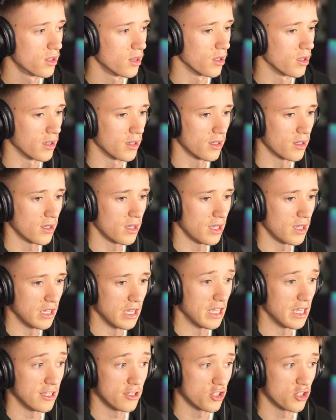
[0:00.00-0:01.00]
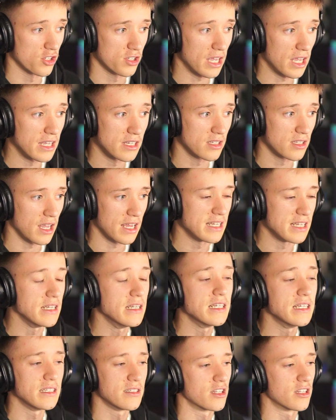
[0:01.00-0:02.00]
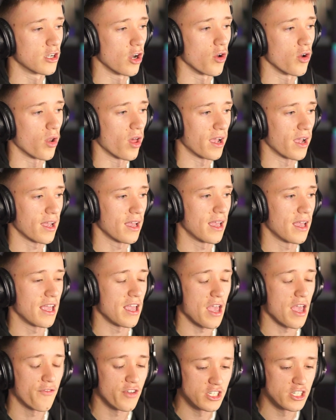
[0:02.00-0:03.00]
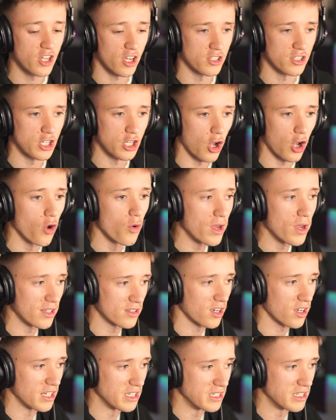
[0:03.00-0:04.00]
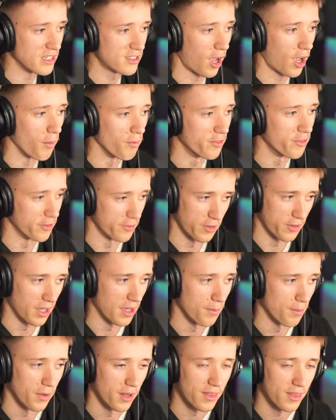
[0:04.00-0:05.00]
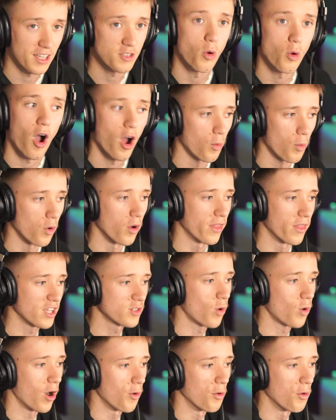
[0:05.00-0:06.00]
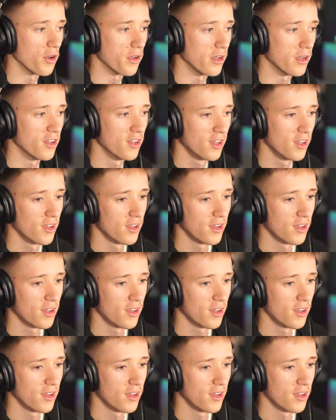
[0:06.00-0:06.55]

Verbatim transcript: like he's just he's he needs to go like if he doesn't go it's like a discomfort for him that's what i want that's what i want